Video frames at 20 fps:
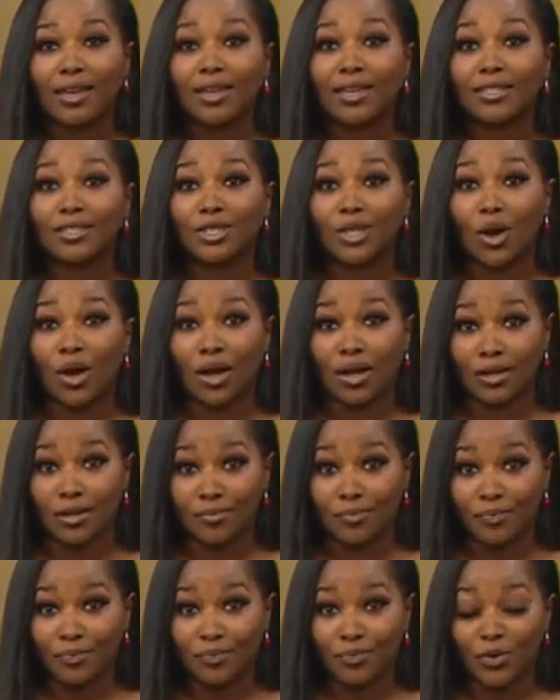is on.
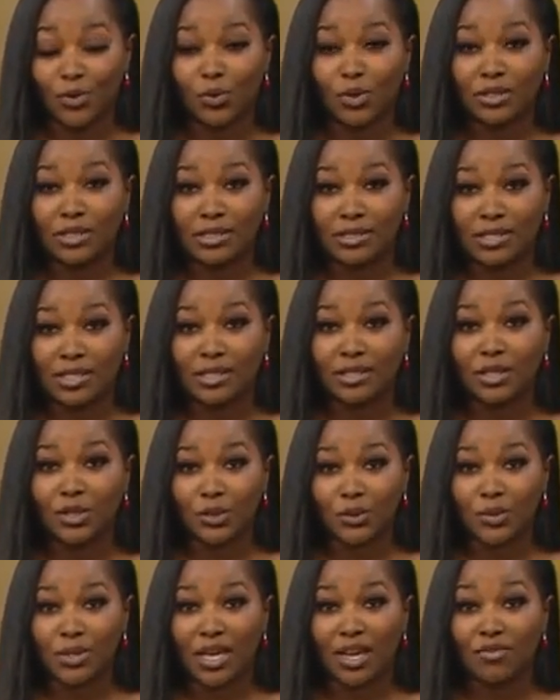New Orleans city
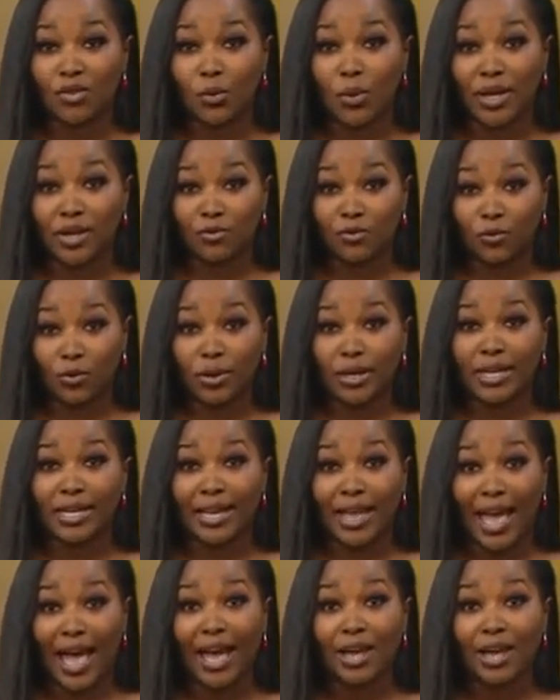leaders gave away free